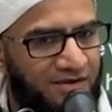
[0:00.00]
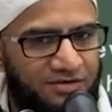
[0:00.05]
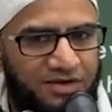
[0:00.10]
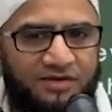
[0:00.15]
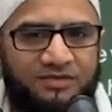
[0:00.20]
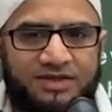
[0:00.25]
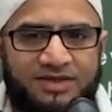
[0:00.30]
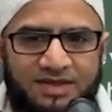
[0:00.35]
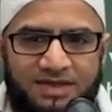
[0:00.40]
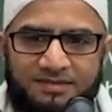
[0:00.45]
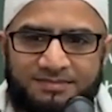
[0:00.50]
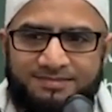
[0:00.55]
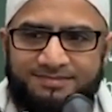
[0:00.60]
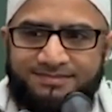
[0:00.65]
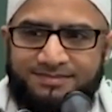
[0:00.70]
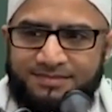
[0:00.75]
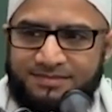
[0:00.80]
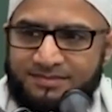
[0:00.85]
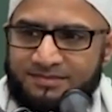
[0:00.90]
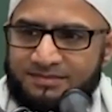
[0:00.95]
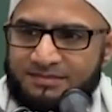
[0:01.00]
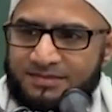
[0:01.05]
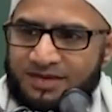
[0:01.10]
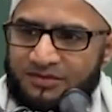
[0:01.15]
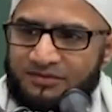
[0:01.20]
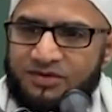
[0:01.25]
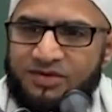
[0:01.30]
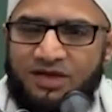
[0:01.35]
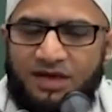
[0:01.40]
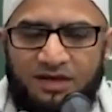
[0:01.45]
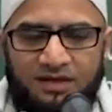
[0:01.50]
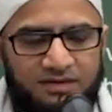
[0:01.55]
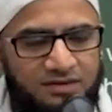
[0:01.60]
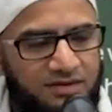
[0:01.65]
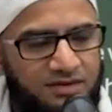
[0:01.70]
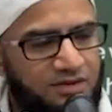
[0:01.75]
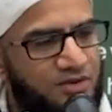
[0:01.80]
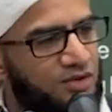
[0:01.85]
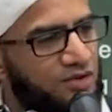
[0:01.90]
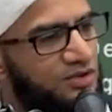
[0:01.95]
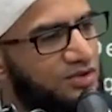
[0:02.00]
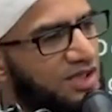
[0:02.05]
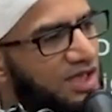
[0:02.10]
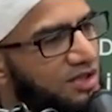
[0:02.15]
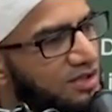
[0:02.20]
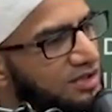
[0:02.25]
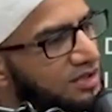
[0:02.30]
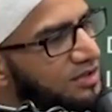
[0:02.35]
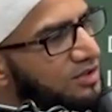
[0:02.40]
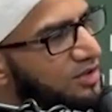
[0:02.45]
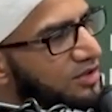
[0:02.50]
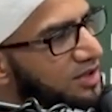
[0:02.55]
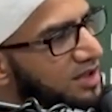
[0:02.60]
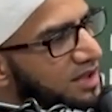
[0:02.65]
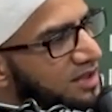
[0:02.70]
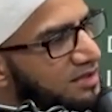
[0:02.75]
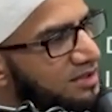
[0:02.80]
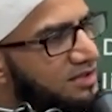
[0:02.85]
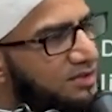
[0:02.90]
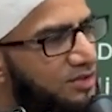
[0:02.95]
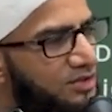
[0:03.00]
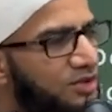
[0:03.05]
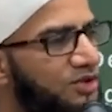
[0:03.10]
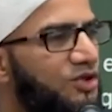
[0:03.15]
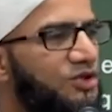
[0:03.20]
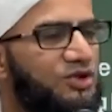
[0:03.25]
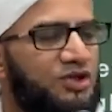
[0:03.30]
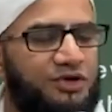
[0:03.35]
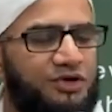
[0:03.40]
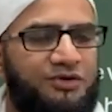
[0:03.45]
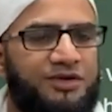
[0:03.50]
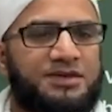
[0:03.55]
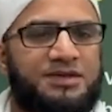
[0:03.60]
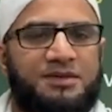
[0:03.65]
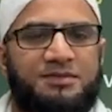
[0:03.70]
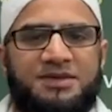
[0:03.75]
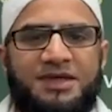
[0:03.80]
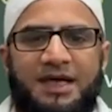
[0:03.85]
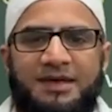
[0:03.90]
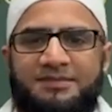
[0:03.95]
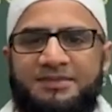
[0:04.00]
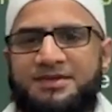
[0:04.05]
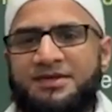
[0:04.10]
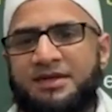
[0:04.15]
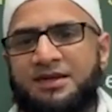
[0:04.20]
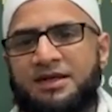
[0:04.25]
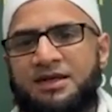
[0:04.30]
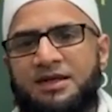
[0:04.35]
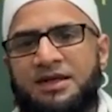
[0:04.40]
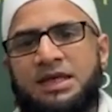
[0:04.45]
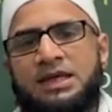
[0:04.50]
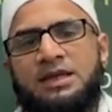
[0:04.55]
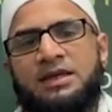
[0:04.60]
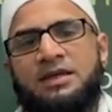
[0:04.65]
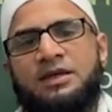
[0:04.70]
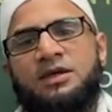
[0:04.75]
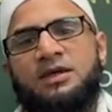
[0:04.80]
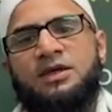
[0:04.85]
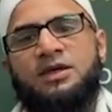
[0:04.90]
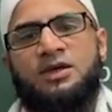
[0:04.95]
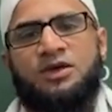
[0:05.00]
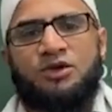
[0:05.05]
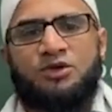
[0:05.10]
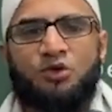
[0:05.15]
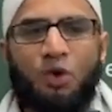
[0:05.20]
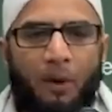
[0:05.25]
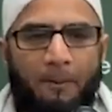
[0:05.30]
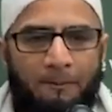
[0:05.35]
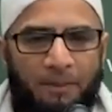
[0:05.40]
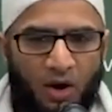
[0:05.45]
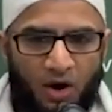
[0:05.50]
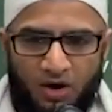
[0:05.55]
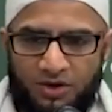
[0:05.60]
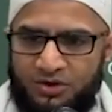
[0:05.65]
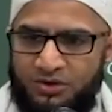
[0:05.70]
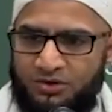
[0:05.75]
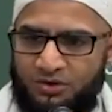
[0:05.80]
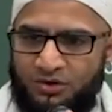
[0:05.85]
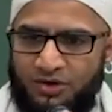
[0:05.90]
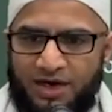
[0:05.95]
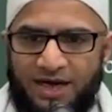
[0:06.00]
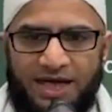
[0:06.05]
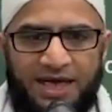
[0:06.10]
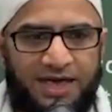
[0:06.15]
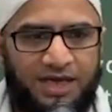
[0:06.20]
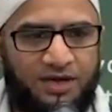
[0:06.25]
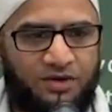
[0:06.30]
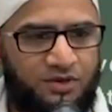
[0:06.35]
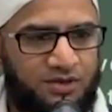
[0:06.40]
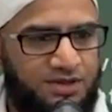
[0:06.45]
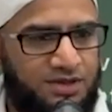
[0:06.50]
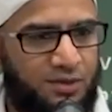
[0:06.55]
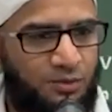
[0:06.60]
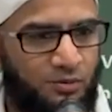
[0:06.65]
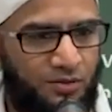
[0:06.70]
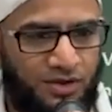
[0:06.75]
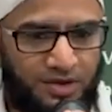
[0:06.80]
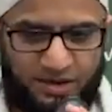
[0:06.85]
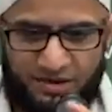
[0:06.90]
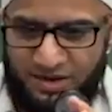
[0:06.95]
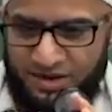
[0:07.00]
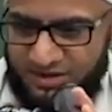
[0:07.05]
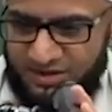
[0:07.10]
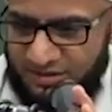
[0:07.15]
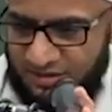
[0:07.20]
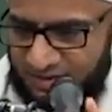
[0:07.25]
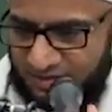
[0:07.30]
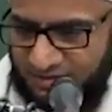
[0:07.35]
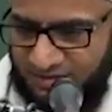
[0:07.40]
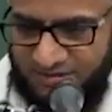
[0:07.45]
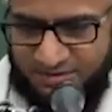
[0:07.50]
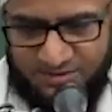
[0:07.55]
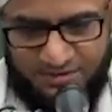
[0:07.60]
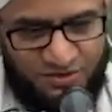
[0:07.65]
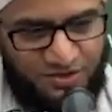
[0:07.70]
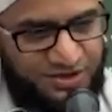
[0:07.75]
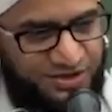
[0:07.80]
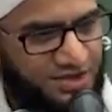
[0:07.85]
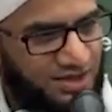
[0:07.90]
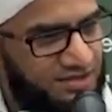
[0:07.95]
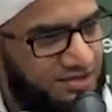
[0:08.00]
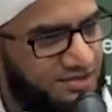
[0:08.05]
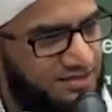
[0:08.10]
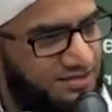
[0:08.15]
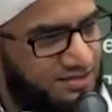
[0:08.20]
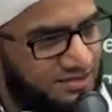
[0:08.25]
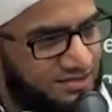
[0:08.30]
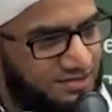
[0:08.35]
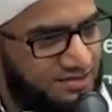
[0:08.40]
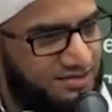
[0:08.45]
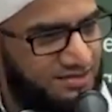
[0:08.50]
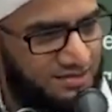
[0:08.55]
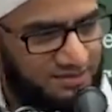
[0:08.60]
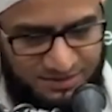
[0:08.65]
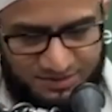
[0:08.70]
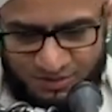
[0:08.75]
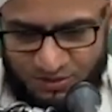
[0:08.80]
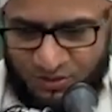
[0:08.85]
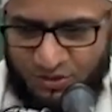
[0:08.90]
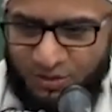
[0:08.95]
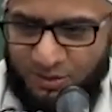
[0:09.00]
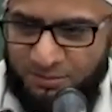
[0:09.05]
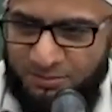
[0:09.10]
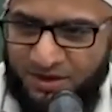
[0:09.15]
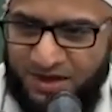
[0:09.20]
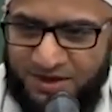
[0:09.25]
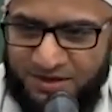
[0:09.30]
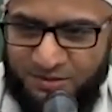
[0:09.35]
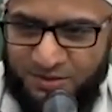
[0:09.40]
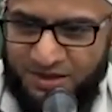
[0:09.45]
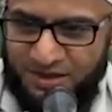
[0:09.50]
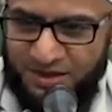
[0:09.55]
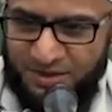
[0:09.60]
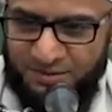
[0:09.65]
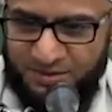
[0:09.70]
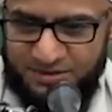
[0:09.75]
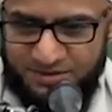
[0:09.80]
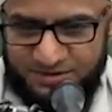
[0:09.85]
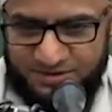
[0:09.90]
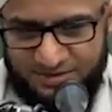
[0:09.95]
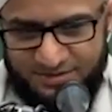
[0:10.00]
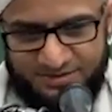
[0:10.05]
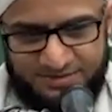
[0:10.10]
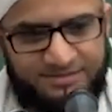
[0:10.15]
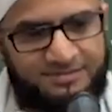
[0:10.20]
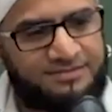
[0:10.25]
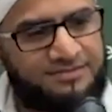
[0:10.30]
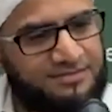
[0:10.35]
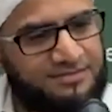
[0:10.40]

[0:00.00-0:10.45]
Have you ever seen, you take your kids or your children sometimes to a pond or a lake or somewhere and there's, you know, ducks, you throw bread, what happens?